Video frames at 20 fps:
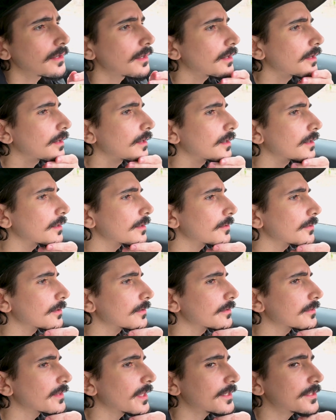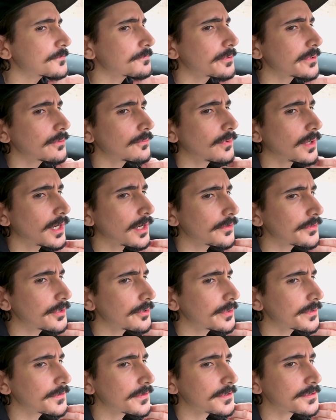That is pretty wild,
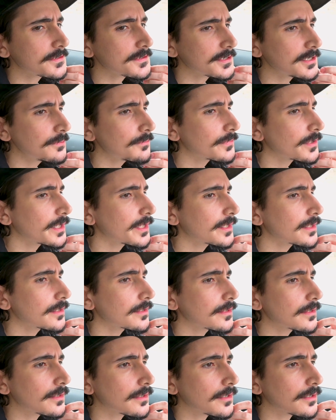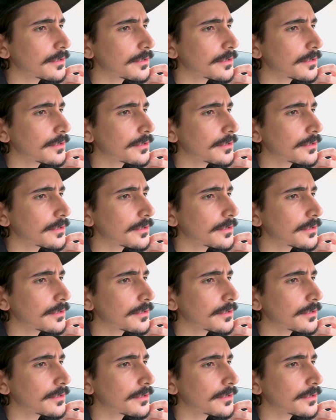though. It does seem like